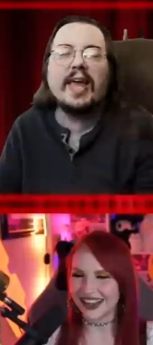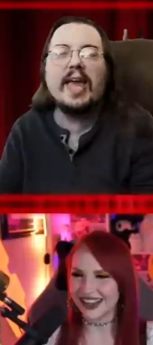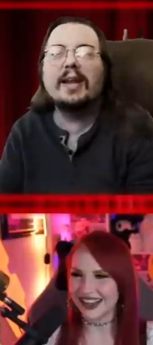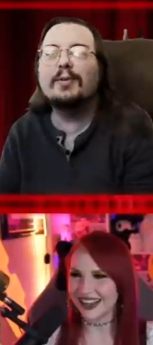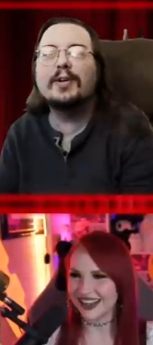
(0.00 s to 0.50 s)
Speaker 1: think
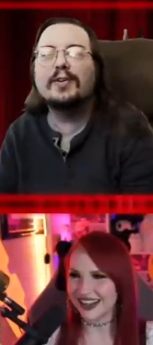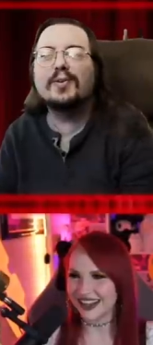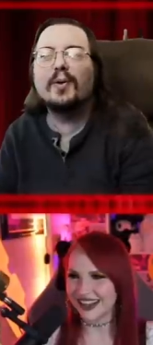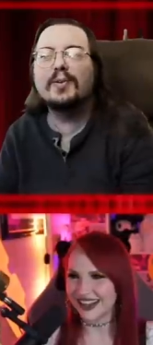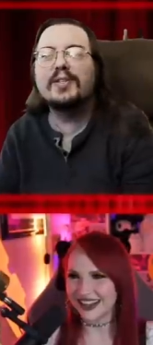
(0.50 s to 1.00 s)
animal
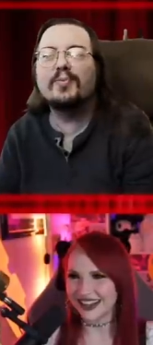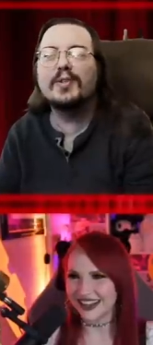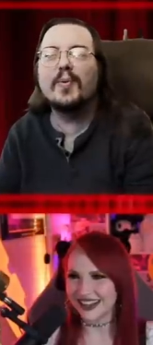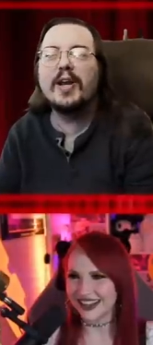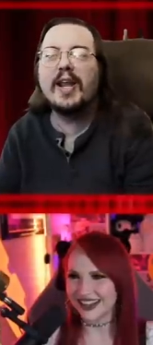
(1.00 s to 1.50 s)
control
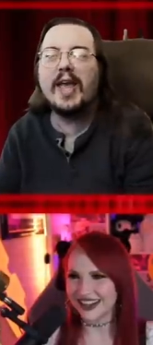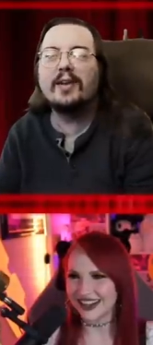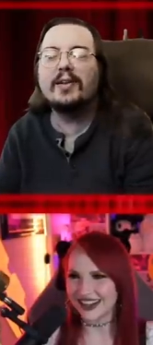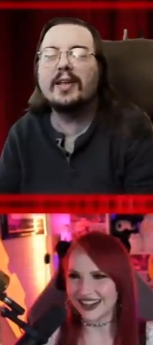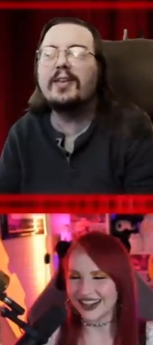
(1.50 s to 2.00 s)
was ready to
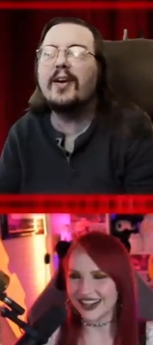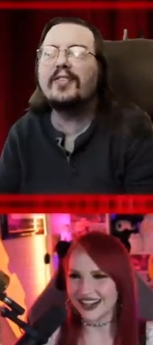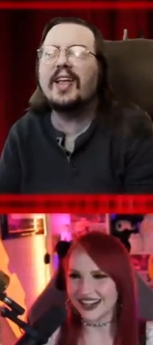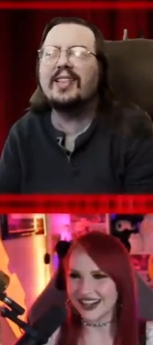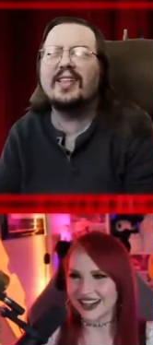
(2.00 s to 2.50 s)
handle it. You have
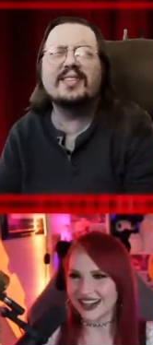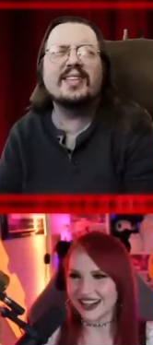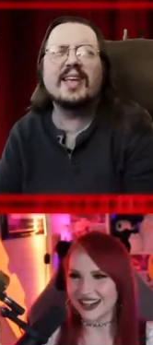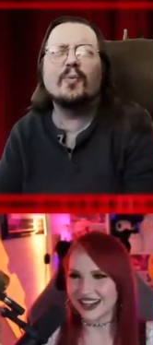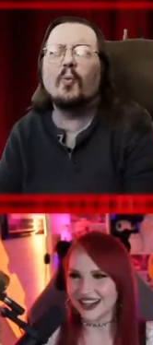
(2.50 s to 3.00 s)
to, is it
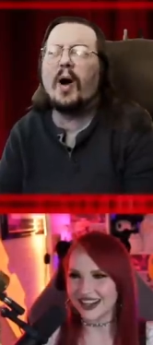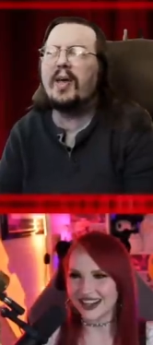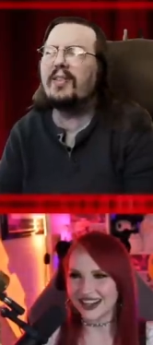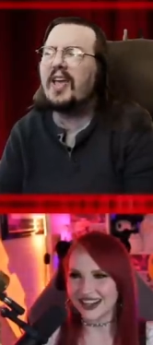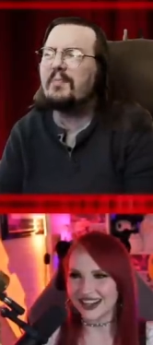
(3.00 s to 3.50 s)
like
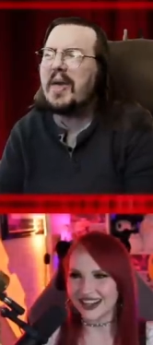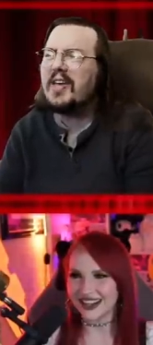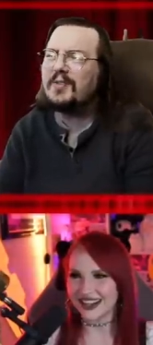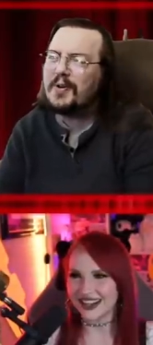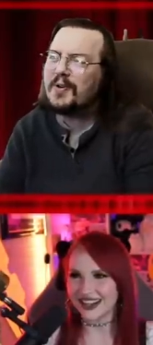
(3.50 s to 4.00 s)
wildlife
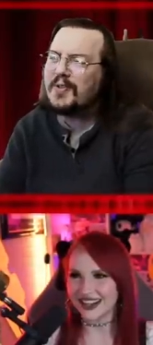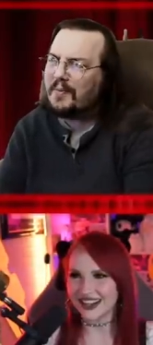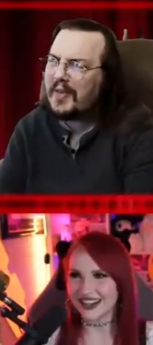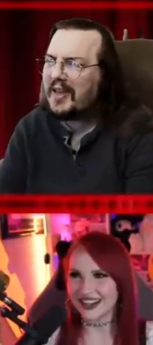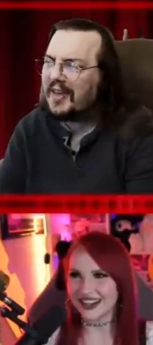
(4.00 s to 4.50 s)
management or
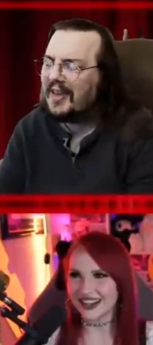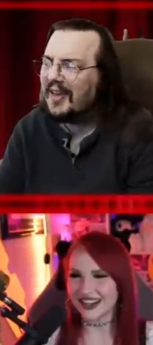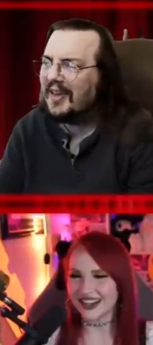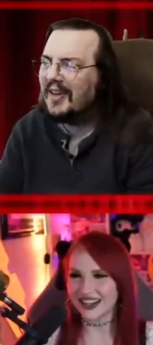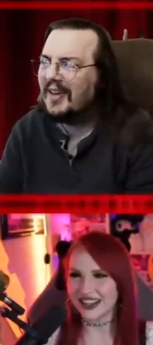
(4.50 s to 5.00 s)
something?
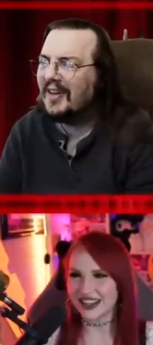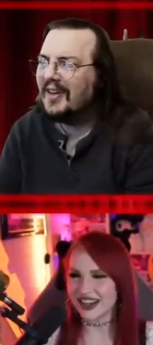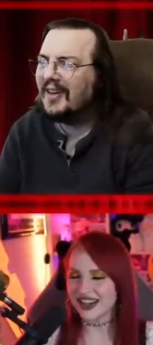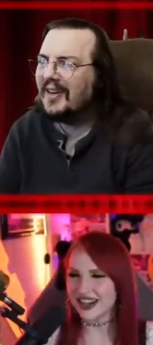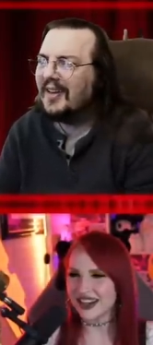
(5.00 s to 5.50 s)

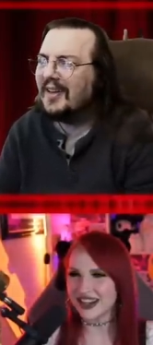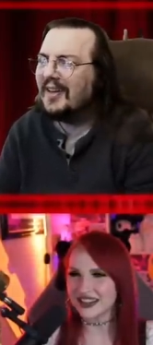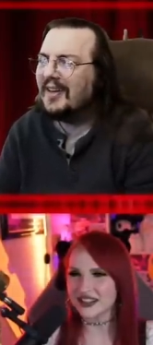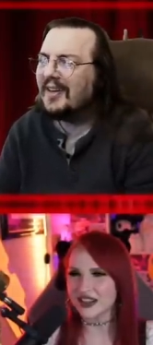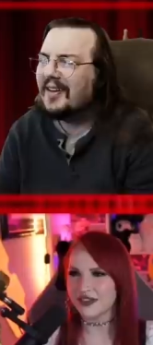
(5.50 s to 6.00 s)
Yeah,
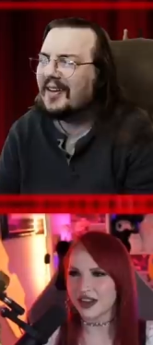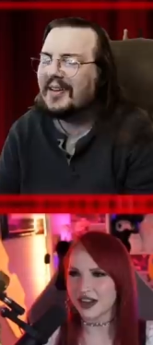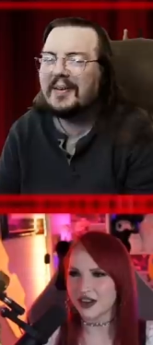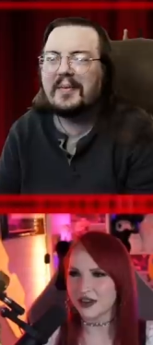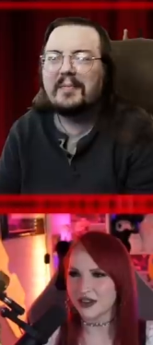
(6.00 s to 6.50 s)
Speaker 2: I just
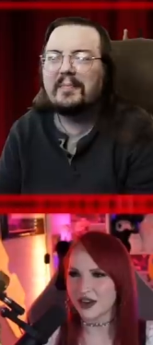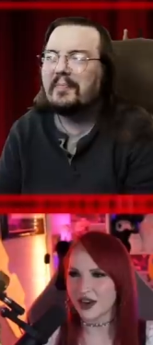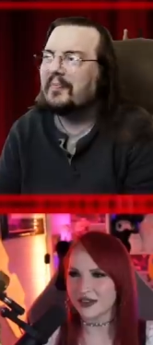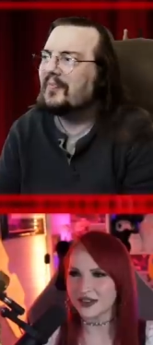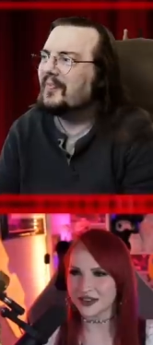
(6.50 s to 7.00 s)
love how
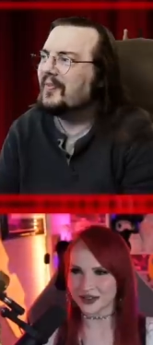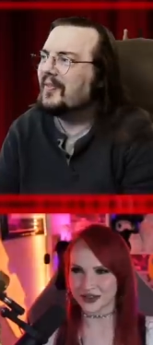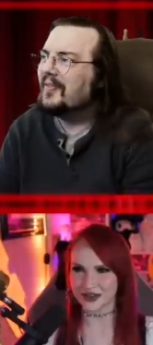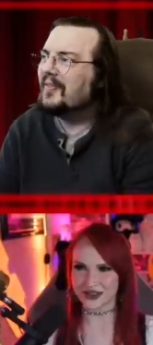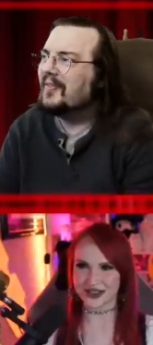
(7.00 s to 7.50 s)
the
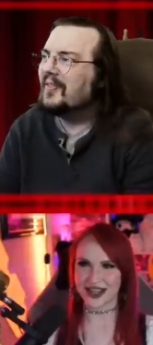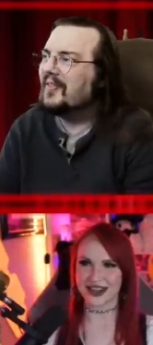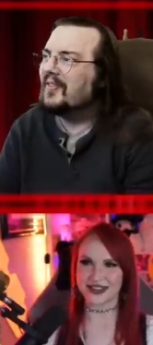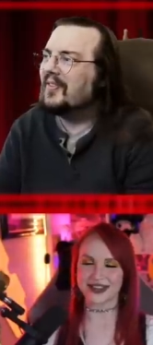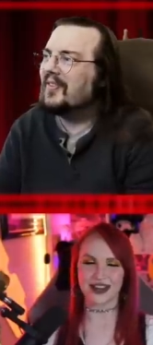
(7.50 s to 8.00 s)
officers are
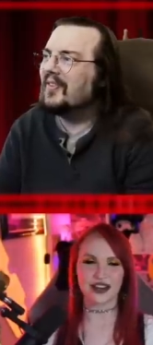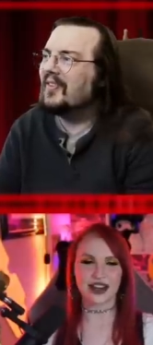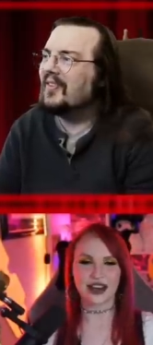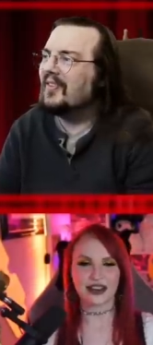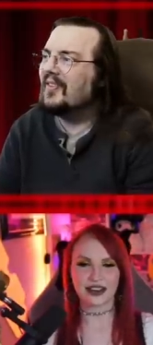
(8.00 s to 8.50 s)
just kind of
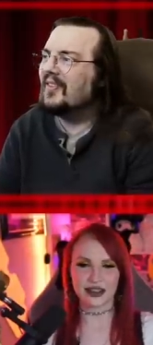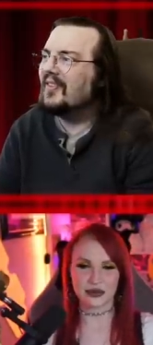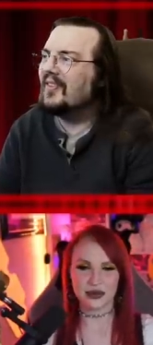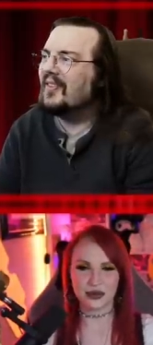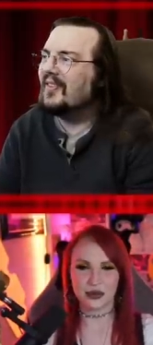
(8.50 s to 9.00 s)
staring at it
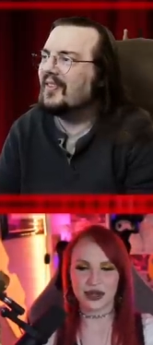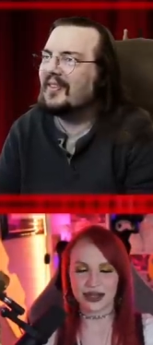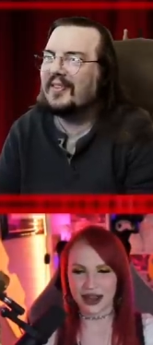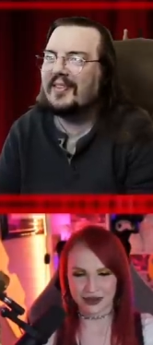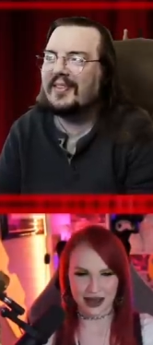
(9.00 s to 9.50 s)
like, well,
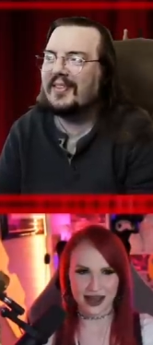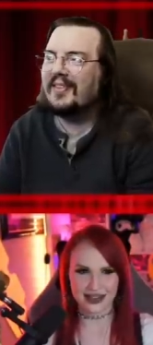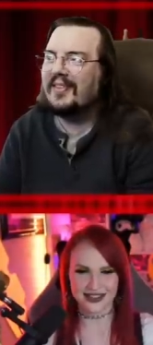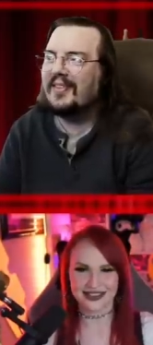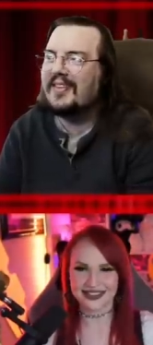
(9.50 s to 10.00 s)
what now,
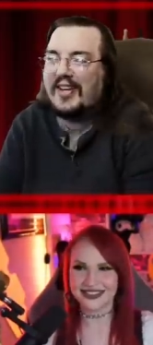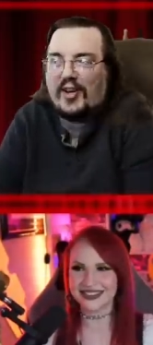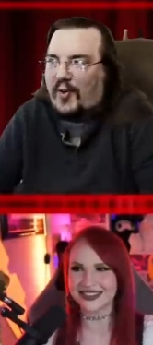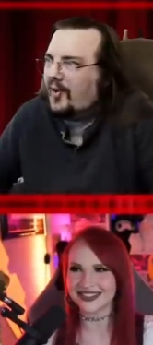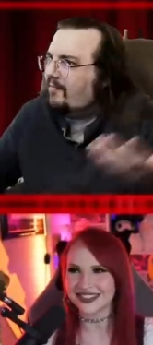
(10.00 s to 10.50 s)

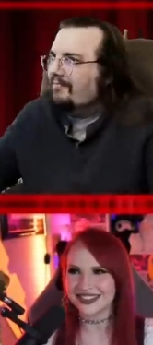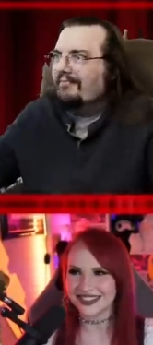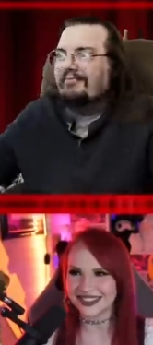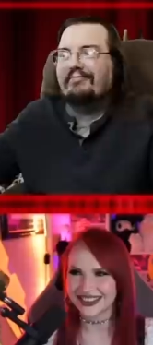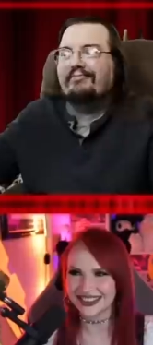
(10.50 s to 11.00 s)
guys?
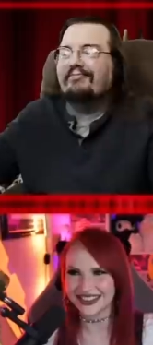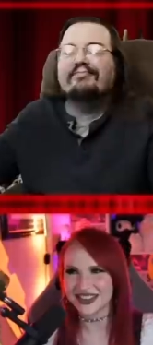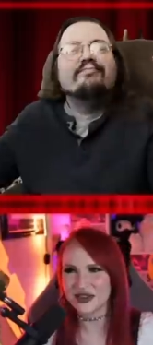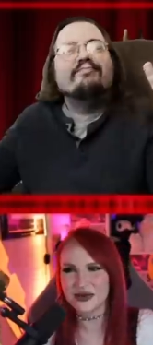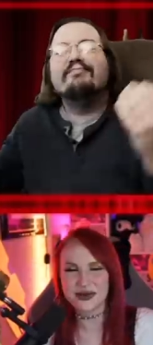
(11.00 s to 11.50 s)

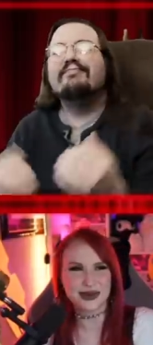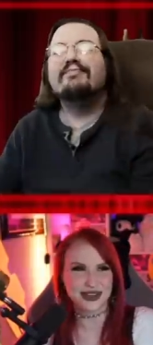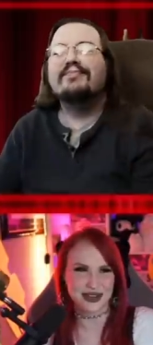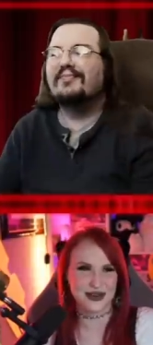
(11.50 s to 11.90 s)
Speaker 1: What do